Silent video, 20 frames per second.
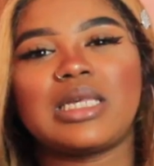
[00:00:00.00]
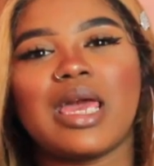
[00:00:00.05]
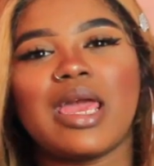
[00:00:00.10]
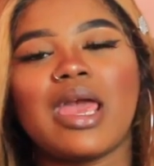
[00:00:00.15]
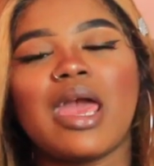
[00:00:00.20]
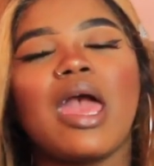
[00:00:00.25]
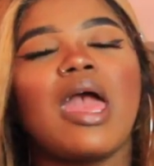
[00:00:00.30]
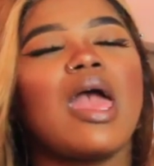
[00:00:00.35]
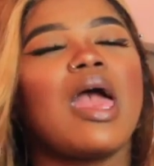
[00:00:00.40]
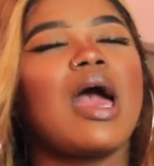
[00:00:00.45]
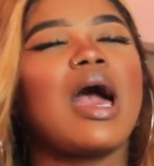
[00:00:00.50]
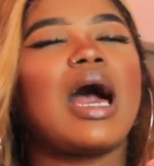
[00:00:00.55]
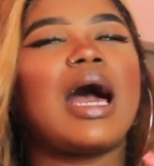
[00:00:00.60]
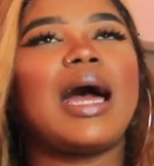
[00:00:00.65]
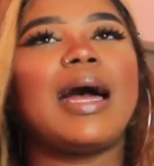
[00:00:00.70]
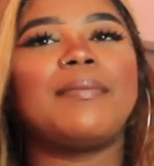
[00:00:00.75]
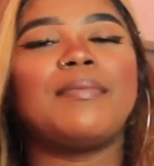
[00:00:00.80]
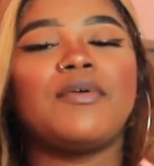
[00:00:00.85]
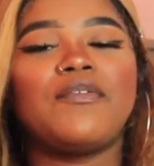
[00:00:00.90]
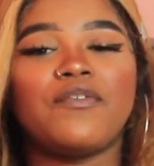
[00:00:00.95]
Like
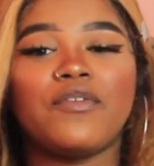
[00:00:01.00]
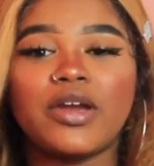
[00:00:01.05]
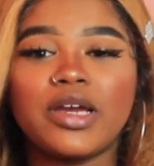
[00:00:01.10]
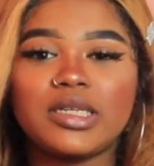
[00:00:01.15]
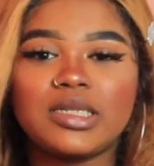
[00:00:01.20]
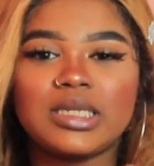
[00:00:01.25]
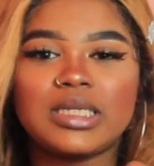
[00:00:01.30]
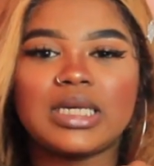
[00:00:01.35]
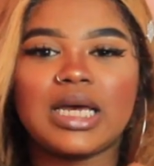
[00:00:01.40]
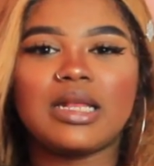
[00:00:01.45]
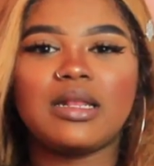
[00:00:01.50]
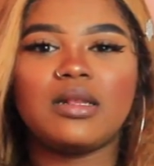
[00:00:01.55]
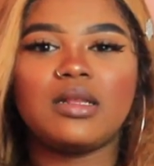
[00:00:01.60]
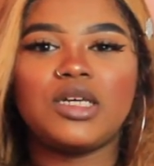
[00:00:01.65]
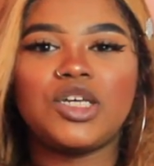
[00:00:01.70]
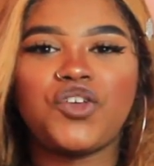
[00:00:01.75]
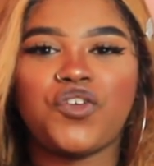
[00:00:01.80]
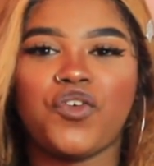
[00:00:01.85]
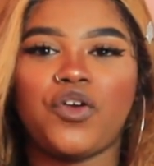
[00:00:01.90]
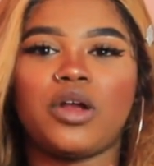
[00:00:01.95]
I'm afraid to sign a
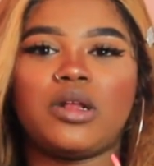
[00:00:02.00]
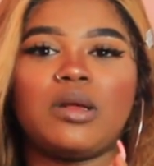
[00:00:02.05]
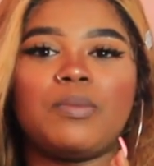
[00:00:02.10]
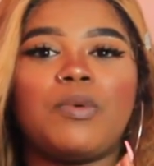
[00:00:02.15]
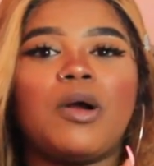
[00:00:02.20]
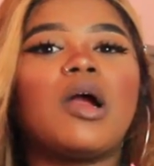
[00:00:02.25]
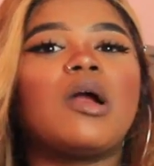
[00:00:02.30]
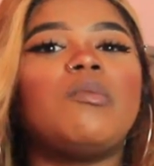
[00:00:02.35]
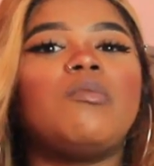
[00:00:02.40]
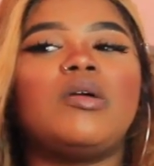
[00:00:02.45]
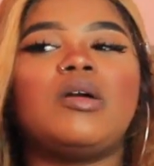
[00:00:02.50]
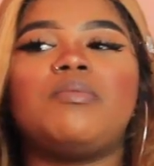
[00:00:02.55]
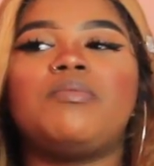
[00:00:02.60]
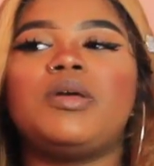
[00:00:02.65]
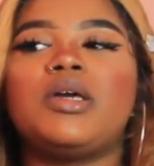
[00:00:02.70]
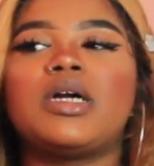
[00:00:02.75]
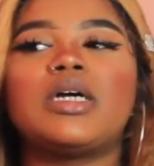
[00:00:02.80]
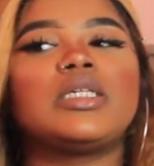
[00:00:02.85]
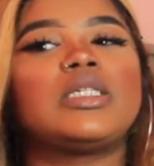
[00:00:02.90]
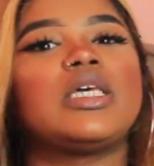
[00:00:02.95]
lease for an apartment,
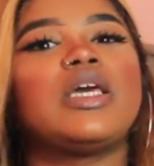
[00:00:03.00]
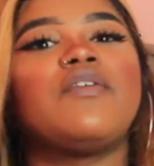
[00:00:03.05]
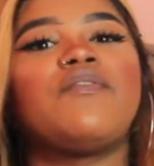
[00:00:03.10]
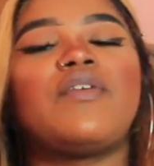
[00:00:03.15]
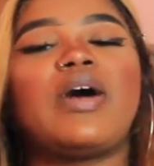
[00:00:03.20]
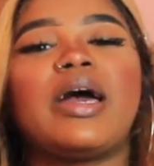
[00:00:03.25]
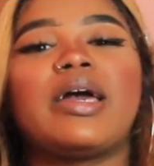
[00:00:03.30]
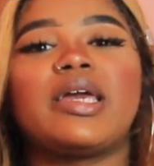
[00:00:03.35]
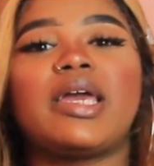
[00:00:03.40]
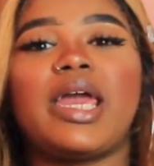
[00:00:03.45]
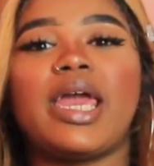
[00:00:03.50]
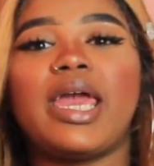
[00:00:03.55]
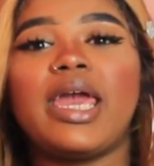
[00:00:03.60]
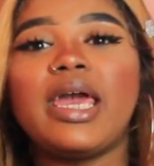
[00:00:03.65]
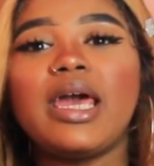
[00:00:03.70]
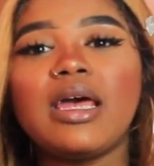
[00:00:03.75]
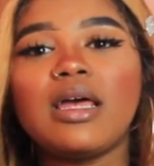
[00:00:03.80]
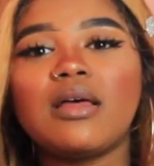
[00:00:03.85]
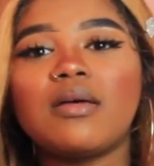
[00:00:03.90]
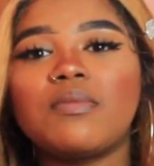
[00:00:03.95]
because if I
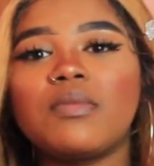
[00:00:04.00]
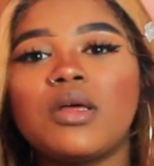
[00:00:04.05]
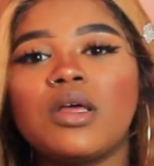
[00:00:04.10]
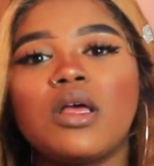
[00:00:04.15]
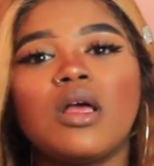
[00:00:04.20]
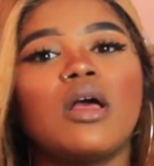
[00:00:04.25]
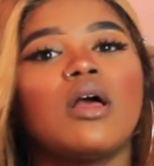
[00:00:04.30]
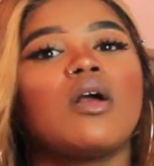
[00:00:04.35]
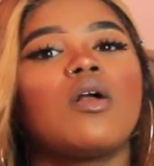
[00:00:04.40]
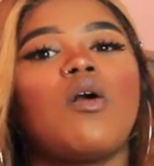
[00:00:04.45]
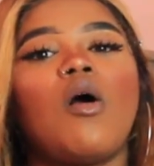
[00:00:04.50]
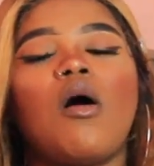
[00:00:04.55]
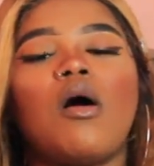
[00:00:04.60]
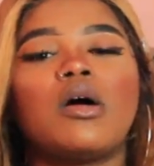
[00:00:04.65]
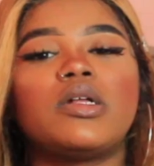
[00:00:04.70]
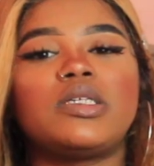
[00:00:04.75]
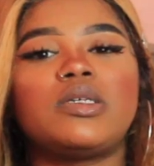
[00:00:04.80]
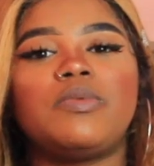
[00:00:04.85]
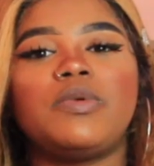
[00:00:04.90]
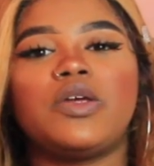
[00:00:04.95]
am
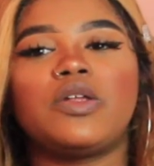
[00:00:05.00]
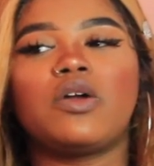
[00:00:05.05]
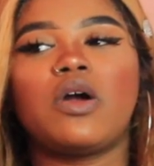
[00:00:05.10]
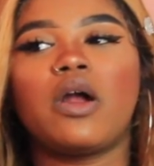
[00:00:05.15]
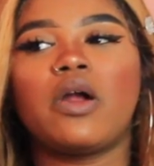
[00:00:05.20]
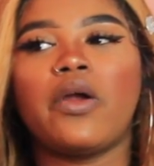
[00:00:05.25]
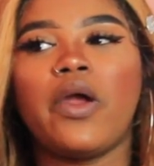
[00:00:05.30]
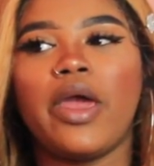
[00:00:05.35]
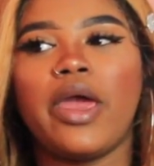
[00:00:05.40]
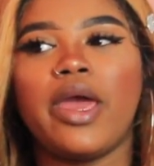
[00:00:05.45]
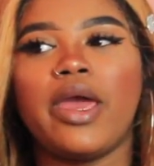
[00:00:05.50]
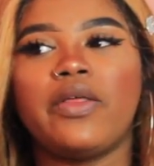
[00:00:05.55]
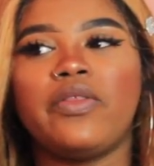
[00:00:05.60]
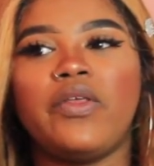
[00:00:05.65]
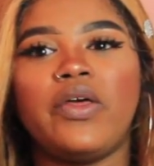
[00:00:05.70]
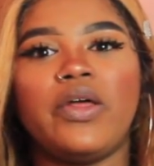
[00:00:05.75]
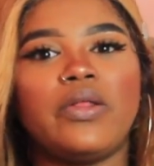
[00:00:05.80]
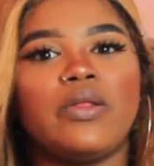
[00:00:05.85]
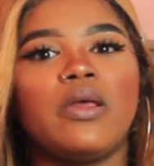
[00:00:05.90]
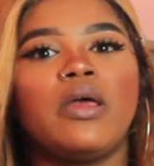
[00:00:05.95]
called to be an RA,
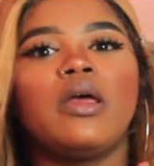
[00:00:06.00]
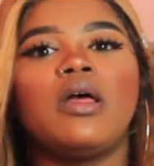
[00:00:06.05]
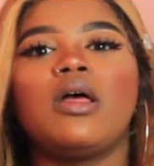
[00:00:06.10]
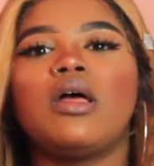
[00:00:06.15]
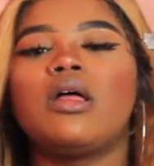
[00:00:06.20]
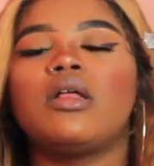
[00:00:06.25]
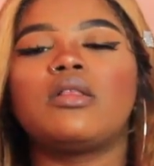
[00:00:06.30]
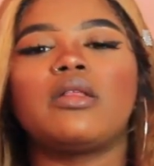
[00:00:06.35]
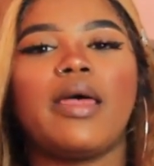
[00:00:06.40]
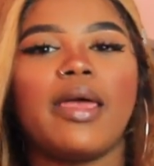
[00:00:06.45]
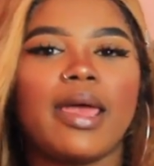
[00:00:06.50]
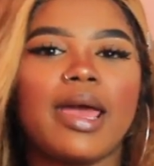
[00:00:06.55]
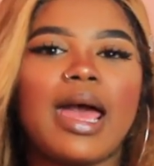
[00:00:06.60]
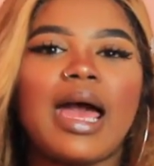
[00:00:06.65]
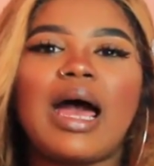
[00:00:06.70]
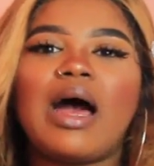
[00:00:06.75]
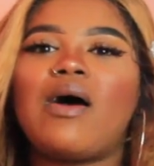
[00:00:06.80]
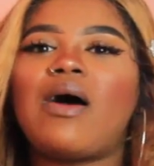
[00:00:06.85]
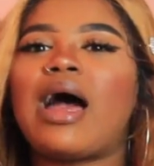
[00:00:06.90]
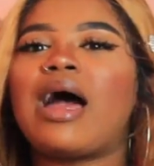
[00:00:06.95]
then like
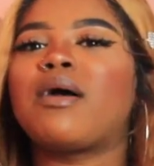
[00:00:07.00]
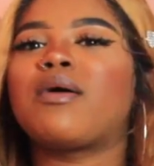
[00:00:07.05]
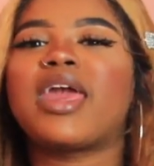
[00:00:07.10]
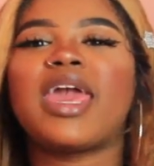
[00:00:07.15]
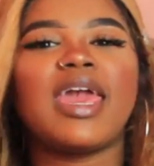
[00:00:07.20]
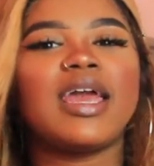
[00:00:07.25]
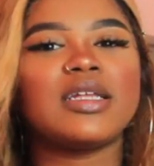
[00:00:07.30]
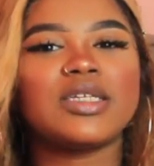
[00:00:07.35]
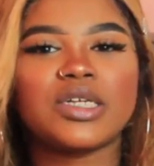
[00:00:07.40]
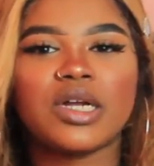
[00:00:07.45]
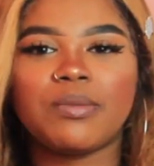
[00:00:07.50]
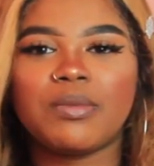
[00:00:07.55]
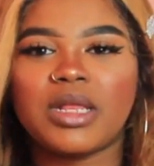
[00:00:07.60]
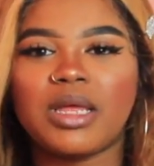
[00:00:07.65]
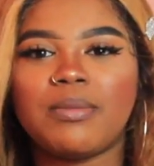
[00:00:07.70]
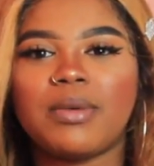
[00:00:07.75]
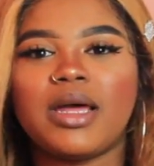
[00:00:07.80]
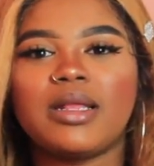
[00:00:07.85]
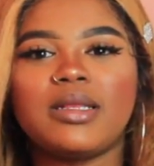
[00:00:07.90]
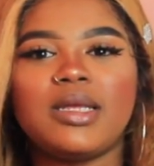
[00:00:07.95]
how I can't
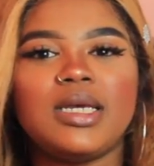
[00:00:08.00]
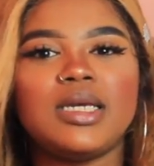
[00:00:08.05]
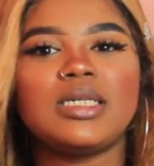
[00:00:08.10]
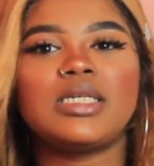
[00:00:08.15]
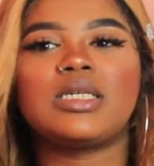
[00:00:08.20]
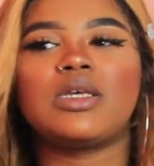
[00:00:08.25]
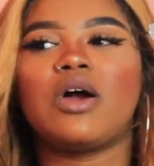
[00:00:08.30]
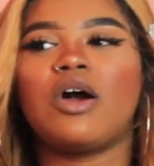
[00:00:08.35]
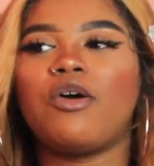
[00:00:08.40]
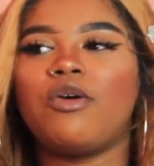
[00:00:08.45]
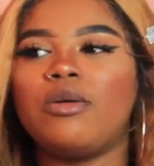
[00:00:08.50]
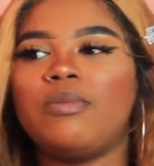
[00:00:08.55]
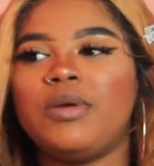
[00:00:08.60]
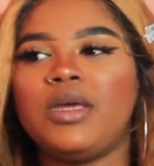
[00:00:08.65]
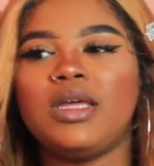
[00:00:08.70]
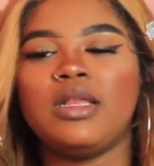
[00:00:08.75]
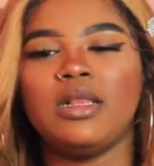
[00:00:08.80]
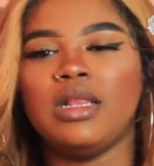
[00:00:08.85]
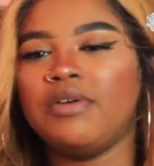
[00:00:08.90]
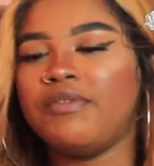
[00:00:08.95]
terminate my lease, so I would
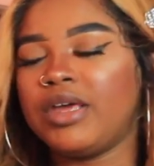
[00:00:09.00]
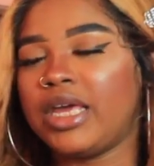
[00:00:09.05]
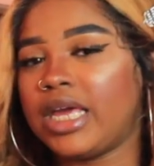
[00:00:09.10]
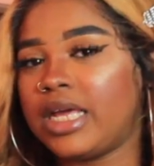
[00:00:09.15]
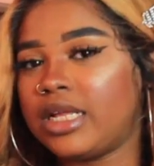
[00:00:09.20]
be living